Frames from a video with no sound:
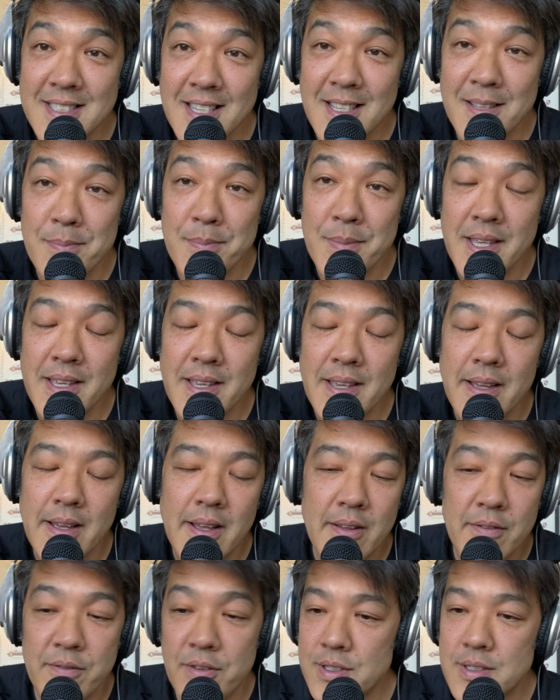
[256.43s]
It can be,
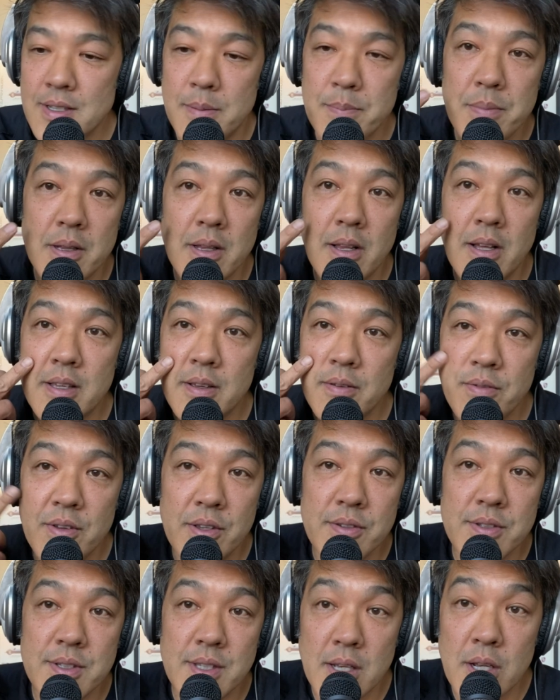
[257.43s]
for example, like if you're
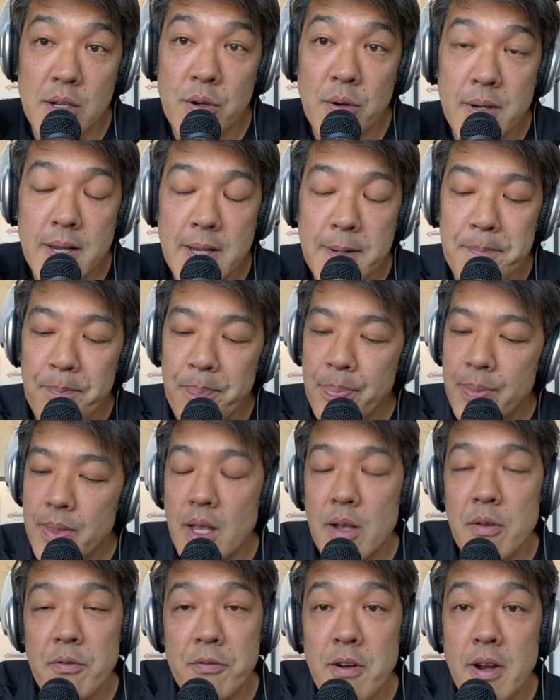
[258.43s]
using a cream,
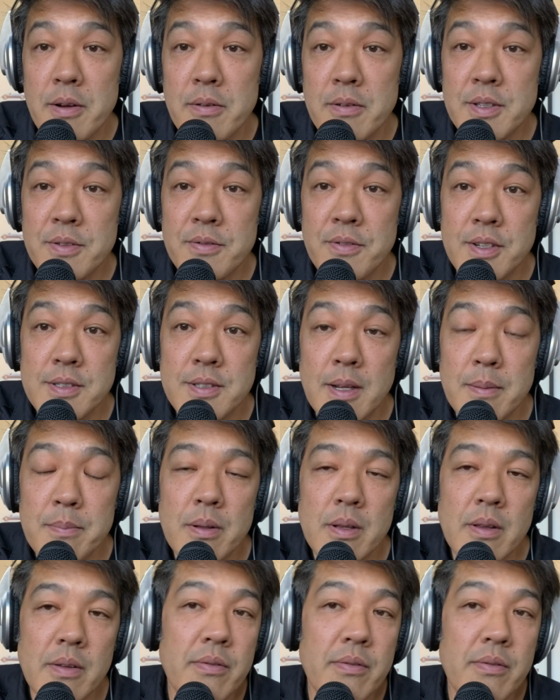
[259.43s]
fragrance, for example.